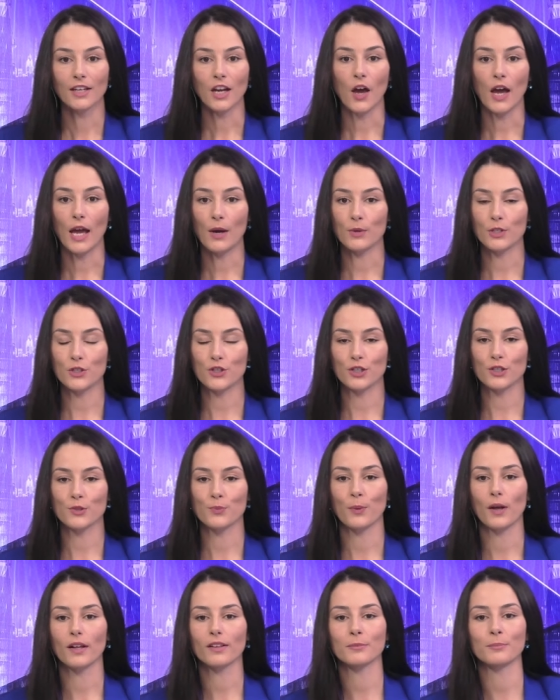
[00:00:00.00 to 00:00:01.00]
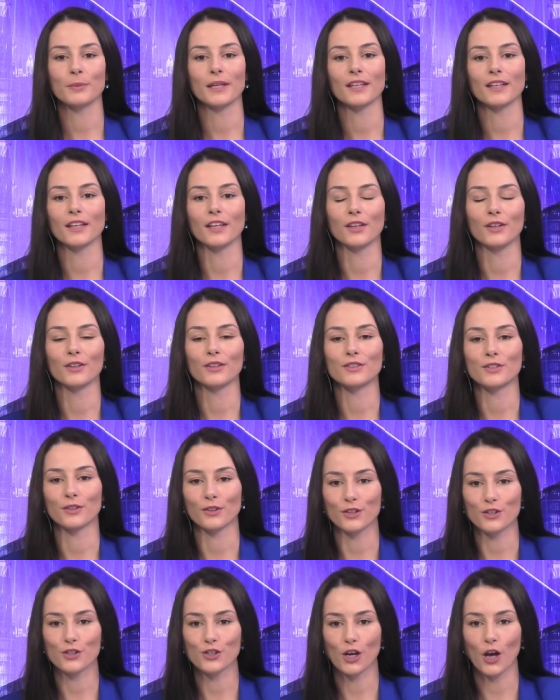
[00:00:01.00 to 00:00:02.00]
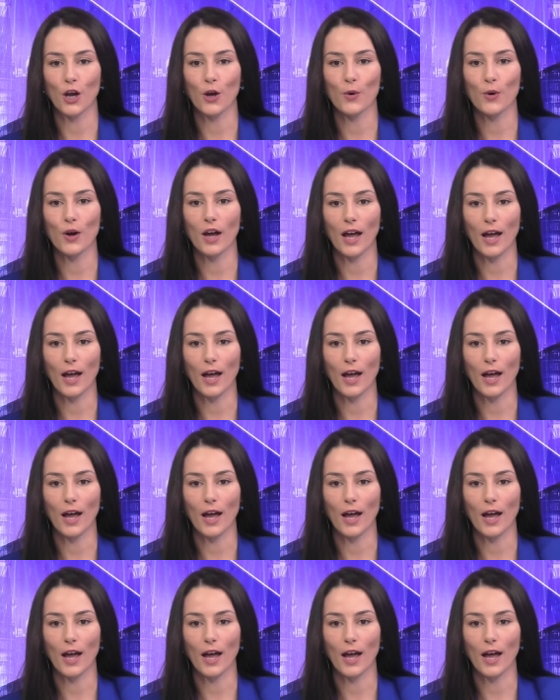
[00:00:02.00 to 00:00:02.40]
No, I was just welcoming you to the show.